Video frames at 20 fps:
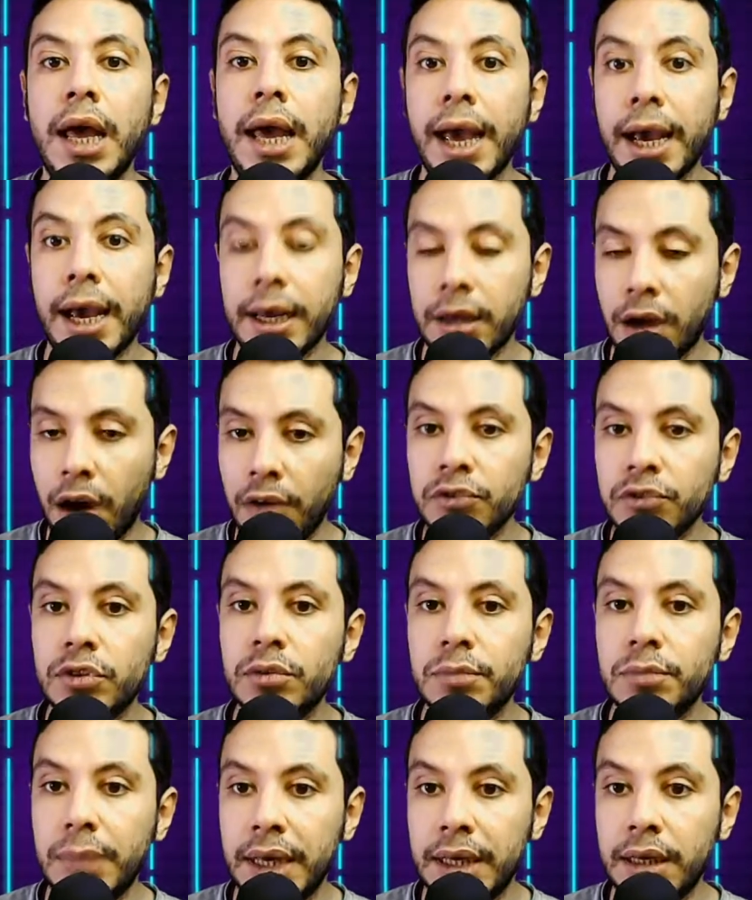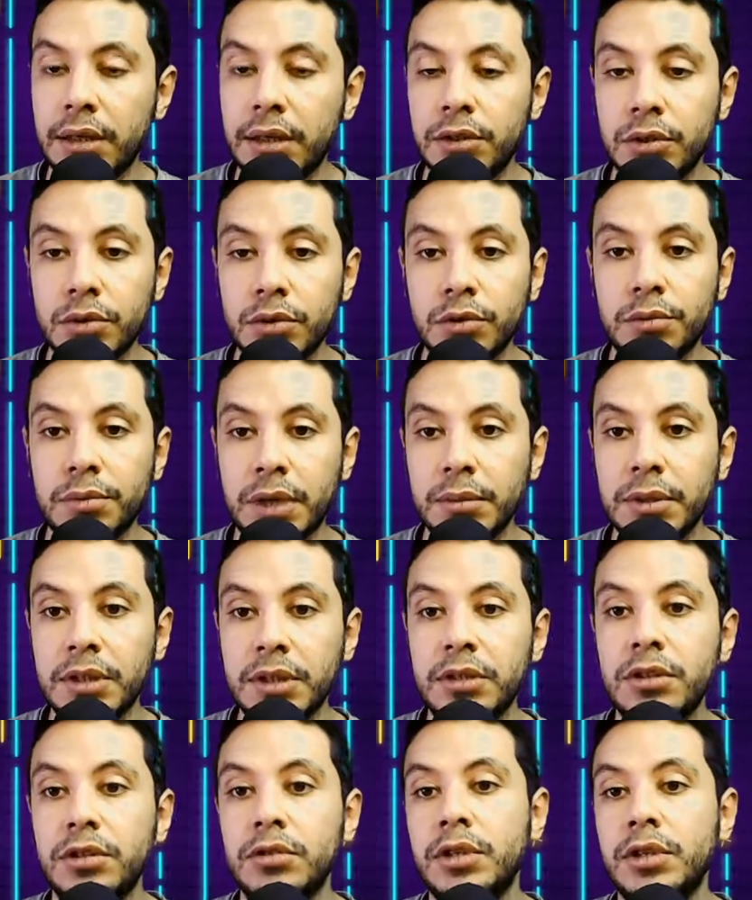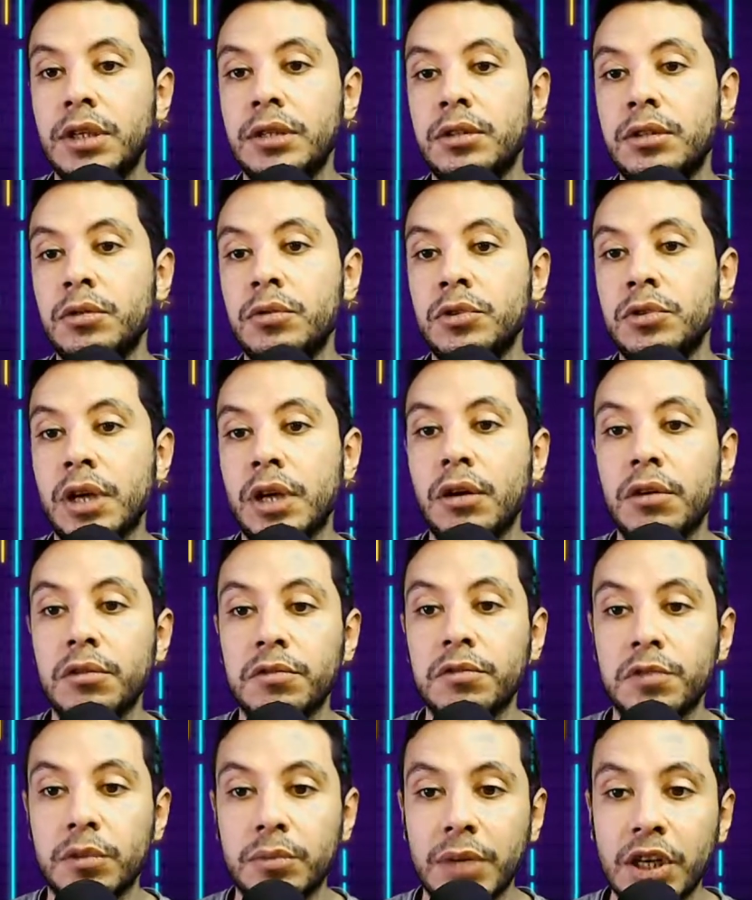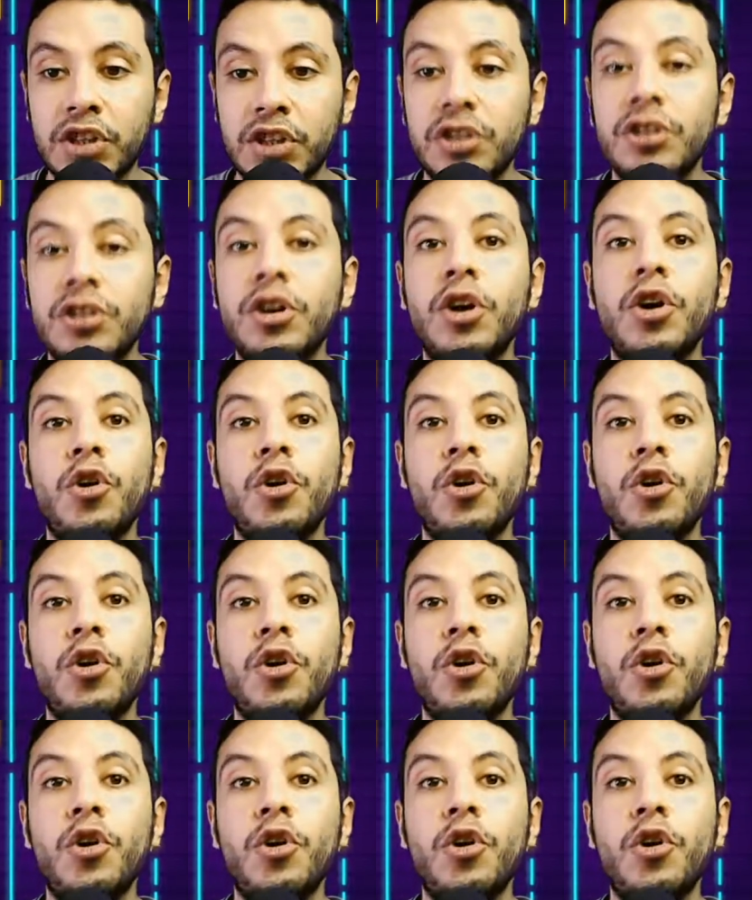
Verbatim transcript: and after making your payment you get to the confirmation